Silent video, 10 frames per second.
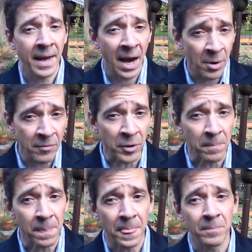However,
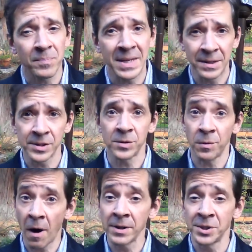it is
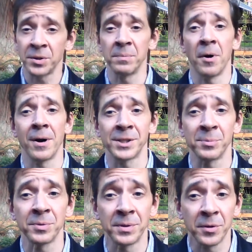logically
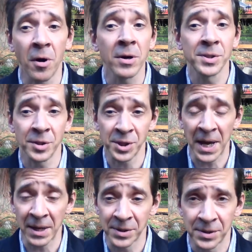possible that there are such
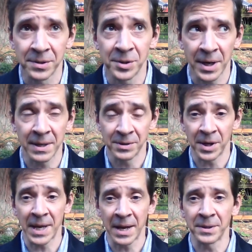ants,
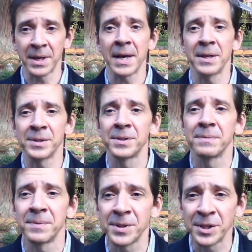gigantic
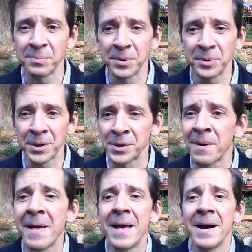ants, size of buildings,
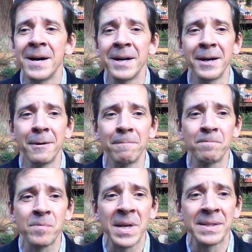
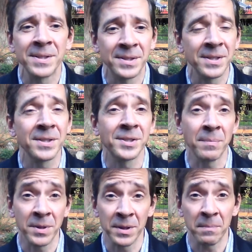since this is
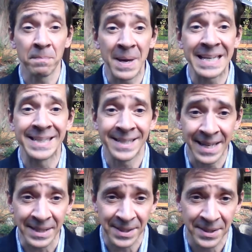something that makes
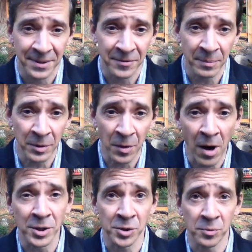sense from a
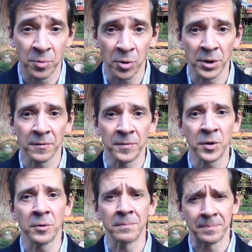logical point of
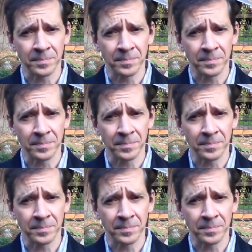view.